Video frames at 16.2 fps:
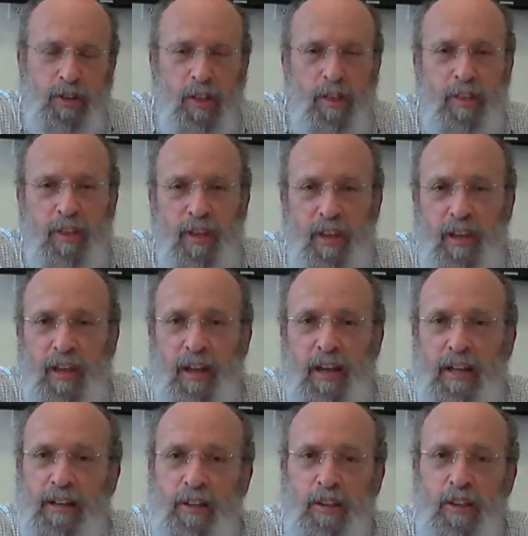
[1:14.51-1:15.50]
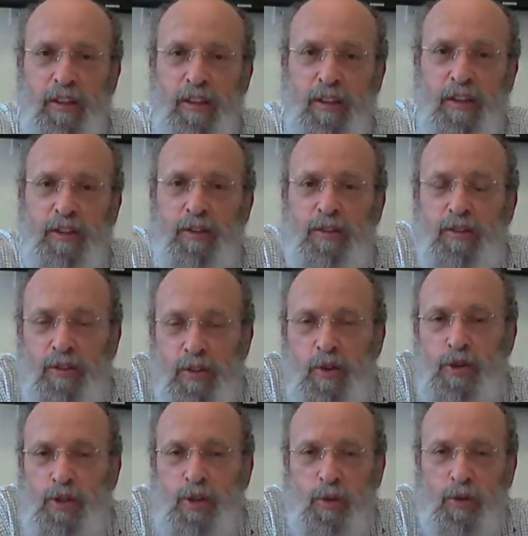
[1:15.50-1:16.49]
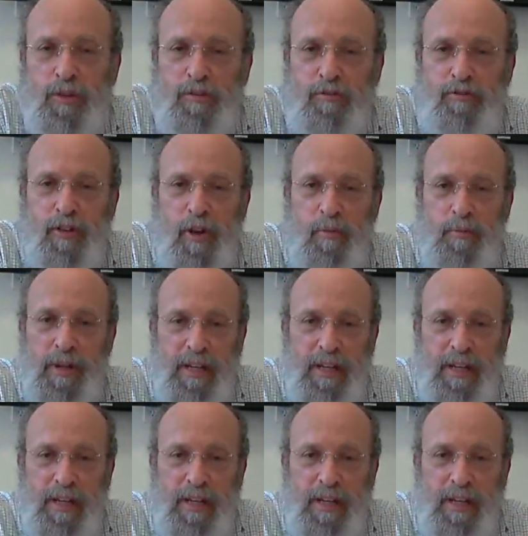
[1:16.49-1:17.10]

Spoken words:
the new student from